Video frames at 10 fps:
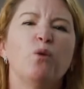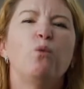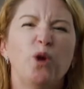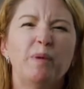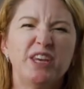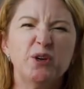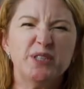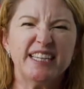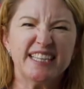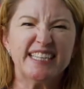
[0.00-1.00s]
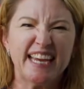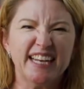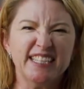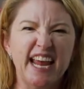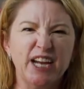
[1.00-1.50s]
We'll be using this
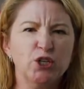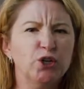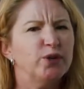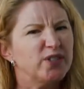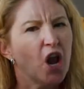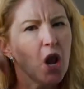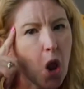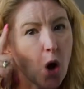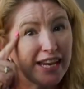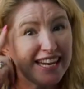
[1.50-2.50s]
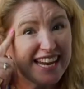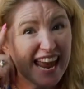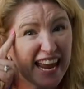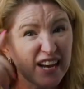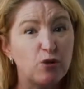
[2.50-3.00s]
again today too. So lock it in your
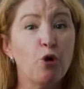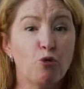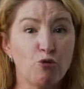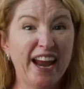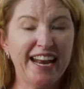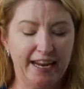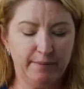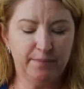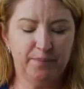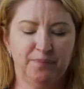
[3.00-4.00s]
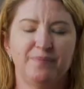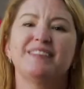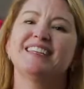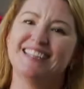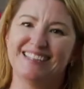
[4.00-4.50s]
head. Ready?
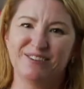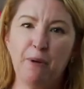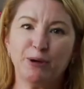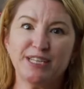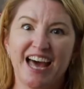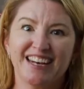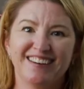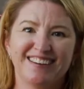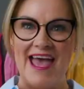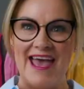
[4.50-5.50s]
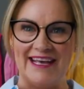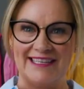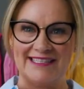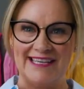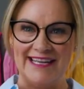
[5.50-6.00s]
Well done.
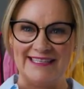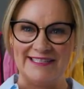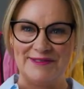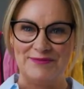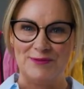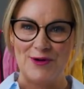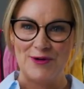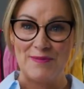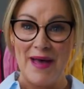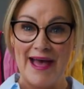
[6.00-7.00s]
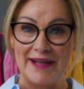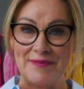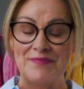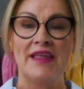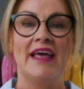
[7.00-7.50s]
Excellent. Welcome back.
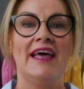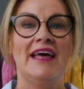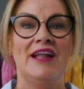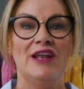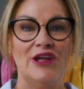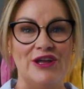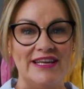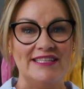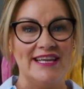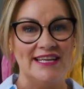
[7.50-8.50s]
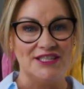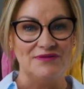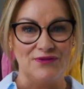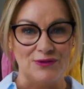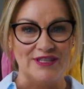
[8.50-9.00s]
Learning intention
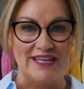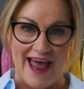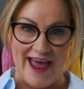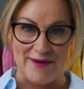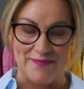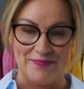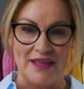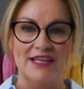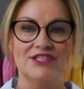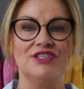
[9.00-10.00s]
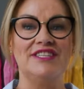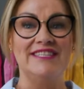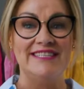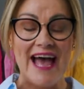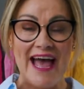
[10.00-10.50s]
for today. So
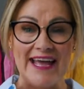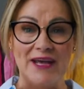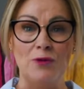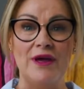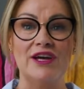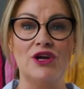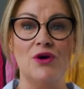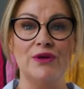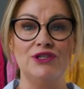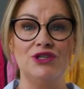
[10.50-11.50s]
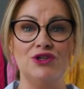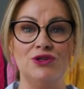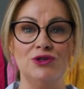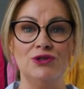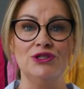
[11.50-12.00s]
today we are going to
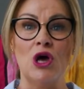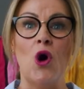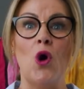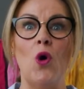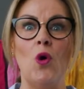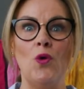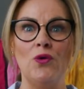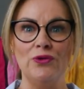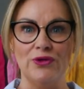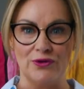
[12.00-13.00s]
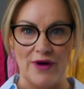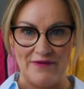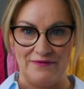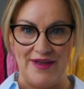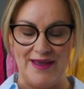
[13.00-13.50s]
use all the
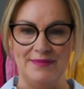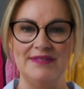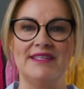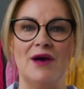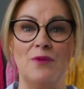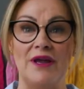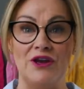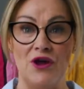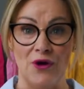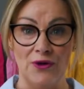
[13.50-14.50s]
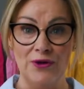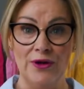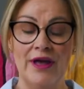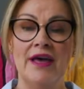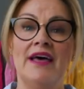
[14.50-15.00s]
graphemes that we know
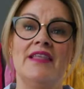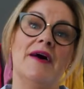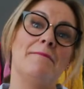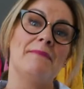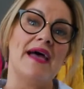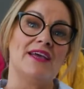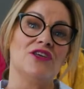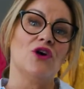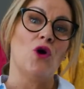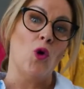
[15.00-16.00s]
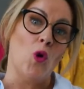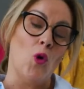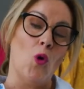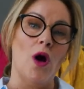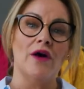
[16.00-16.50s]
that make the
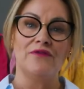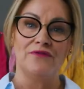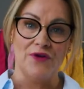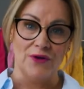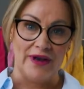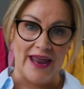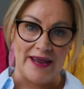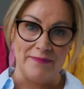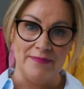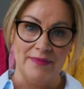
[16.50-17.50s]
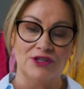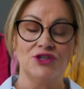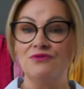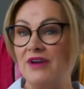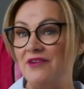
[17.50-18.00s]
or phoneme
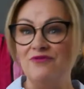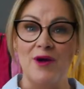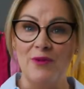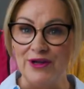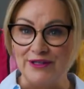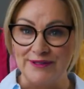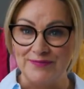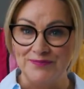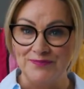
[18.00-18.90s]
to read and write words.